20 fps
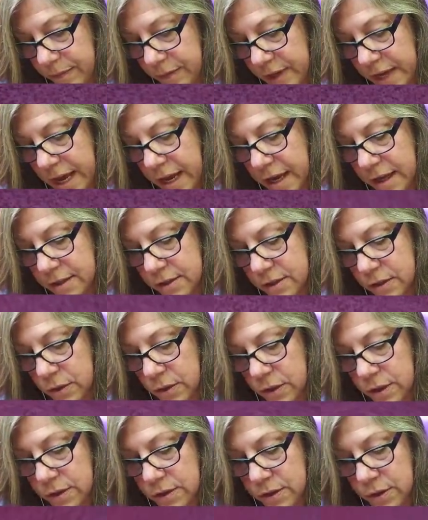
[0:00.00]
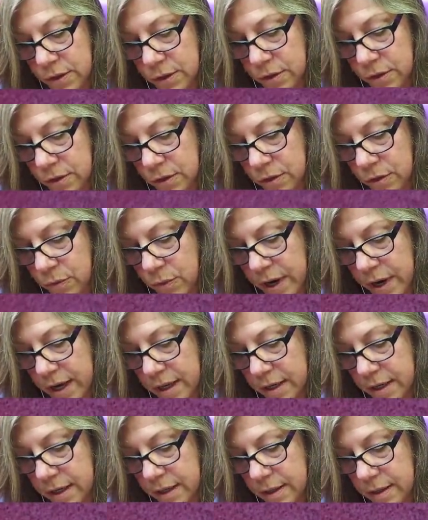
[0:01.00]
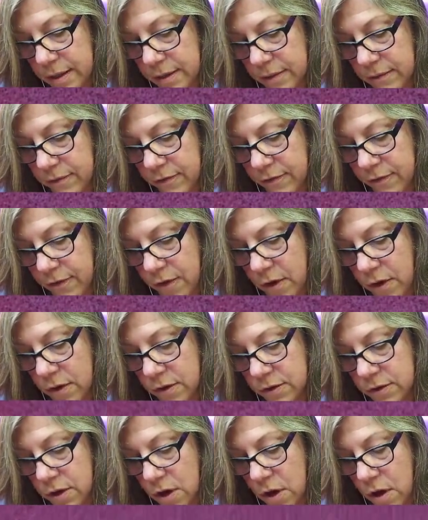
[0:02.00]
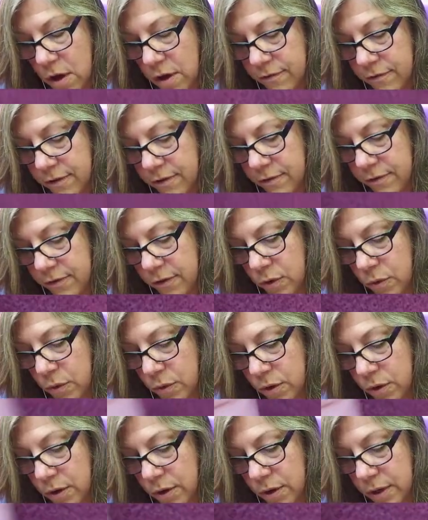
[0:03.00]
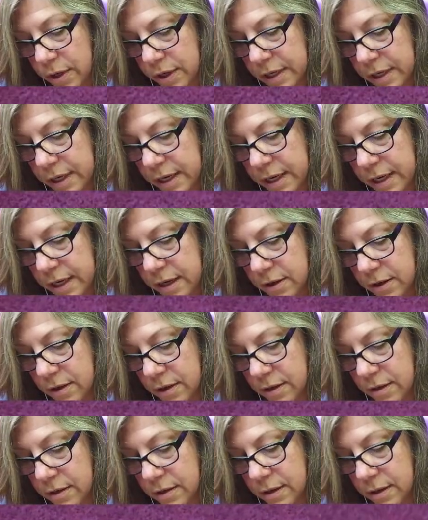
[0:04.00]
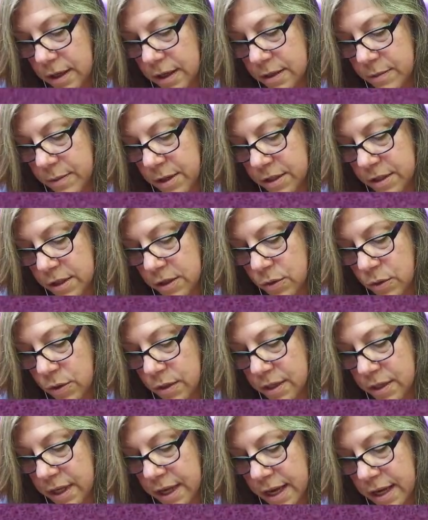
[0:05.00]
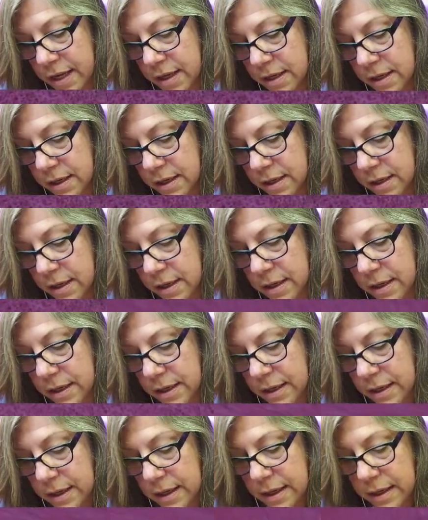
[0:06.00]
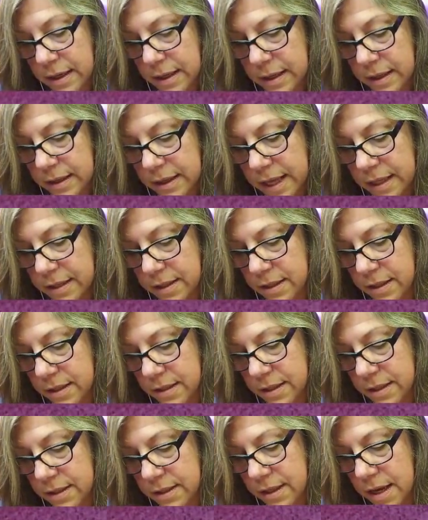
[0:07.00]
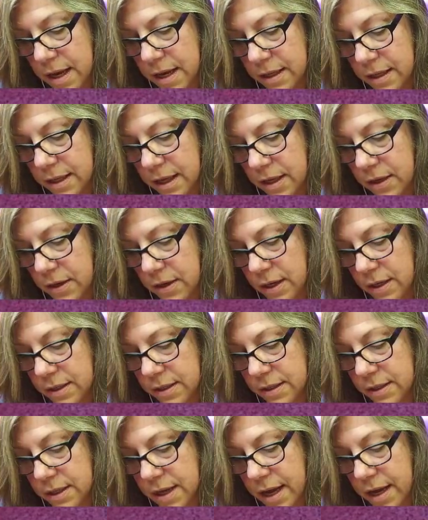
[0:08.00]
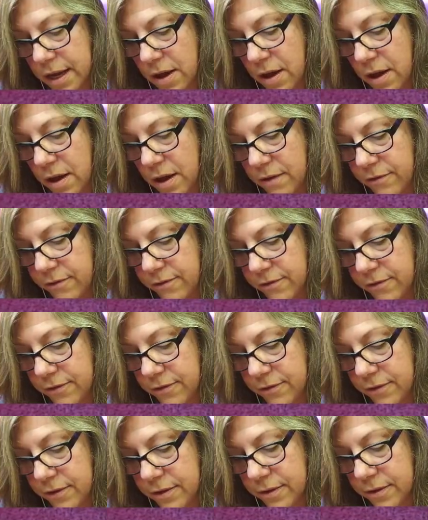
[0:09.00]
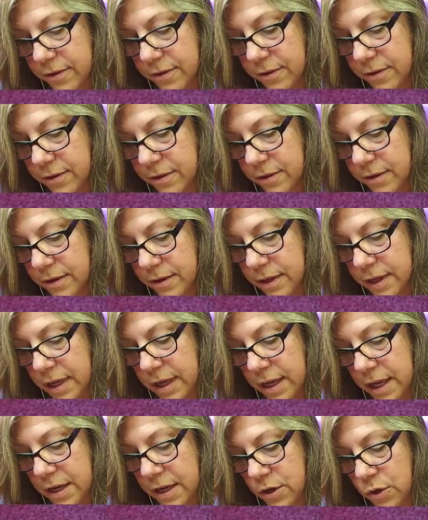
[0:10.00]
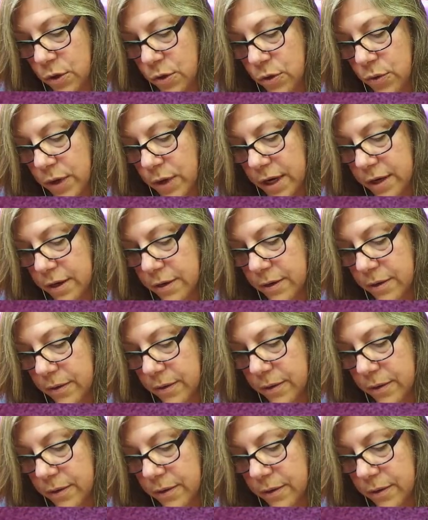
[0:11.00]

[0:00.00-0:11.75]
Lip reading: Yeah, as soon as your thread falls off of your needle, especially towards the end, that's just a sign that you need to tie off and get a new thread.